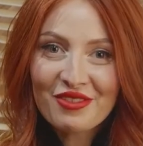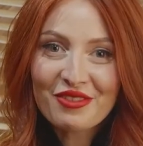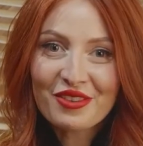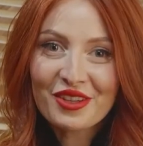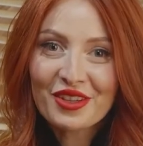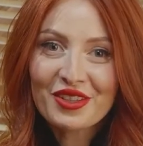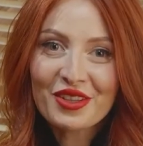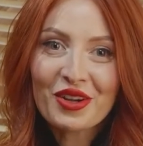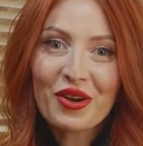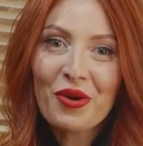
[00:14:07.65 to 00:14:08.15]

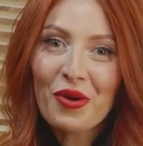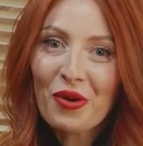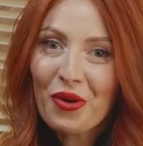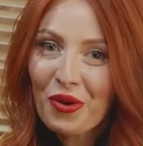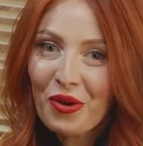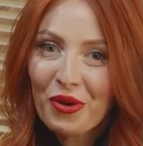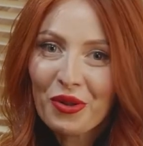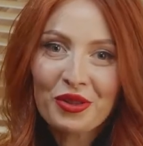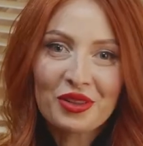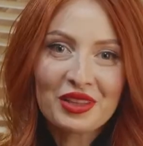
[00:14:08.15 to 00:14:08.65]
for the
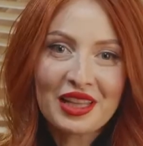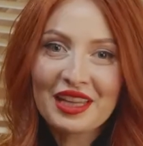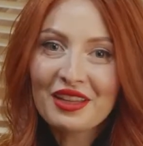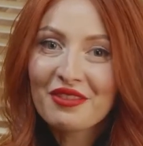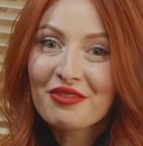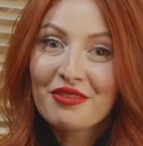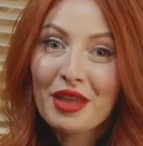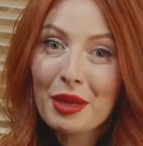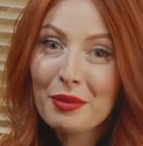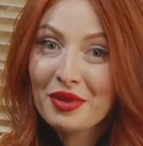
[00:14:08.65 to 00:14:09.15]
whole
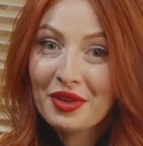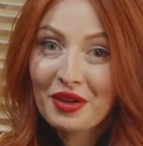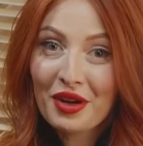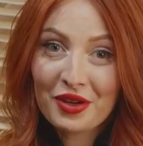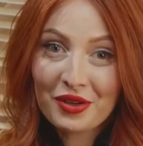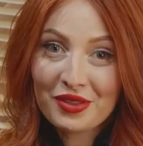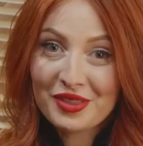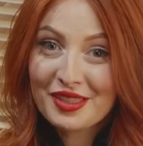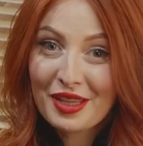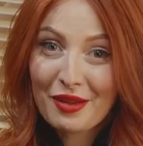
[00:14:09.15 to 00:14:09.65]
like
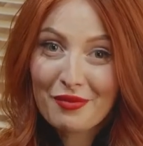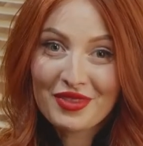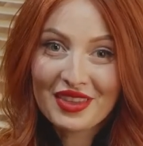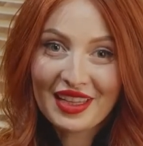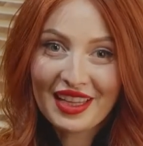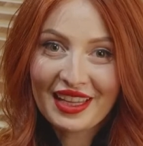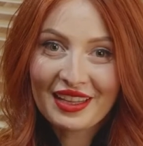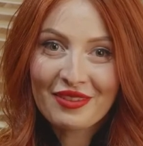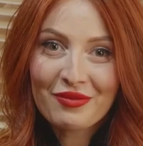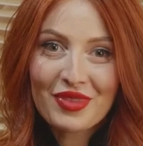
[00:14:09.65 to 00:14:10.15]
webinar or
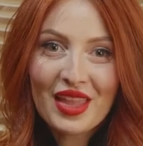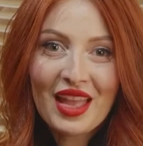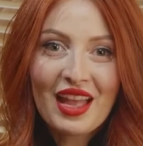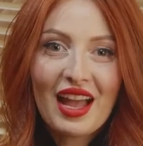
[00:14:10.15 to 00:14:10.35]
something.